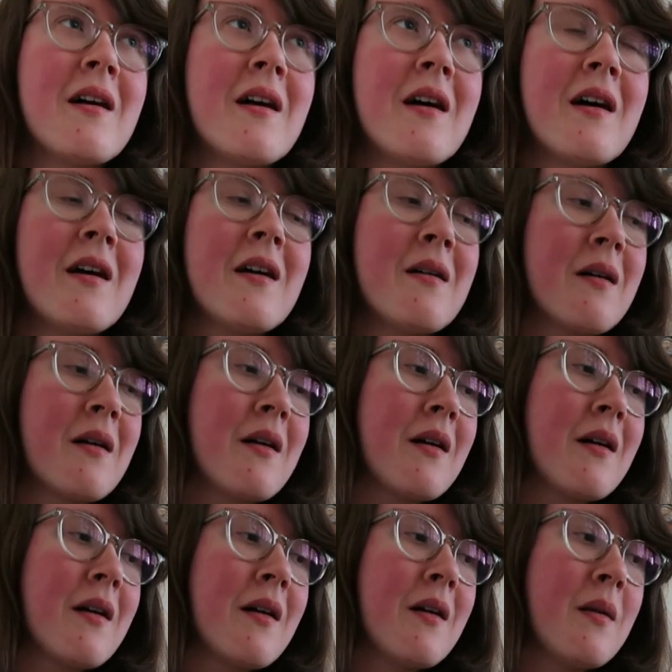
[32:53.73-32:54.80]
I,
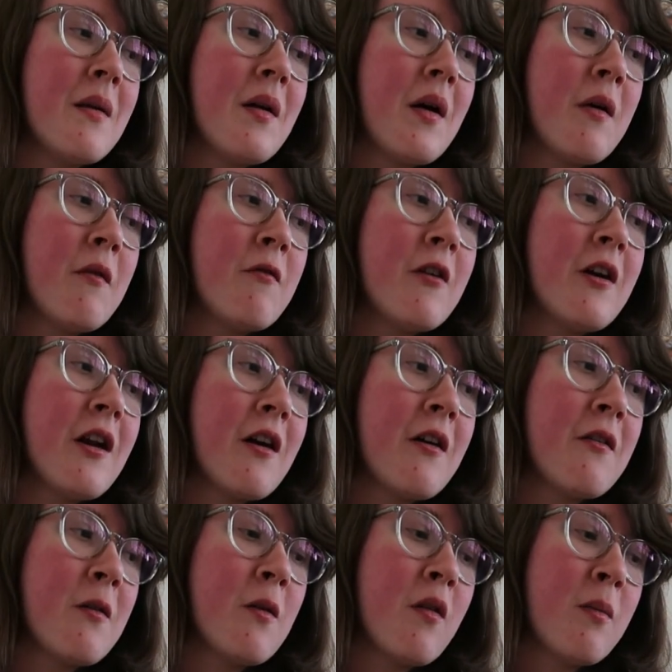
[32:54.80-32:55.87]
I, I
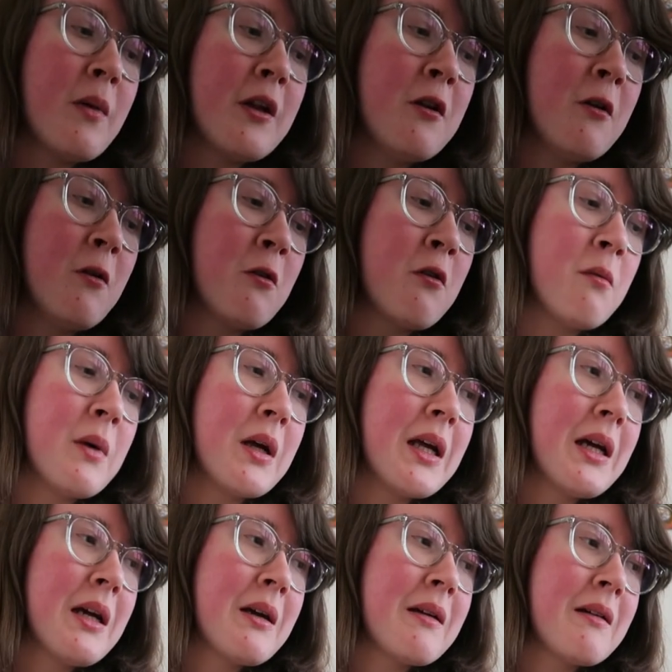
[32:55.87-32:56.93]
realised I spent a lot of money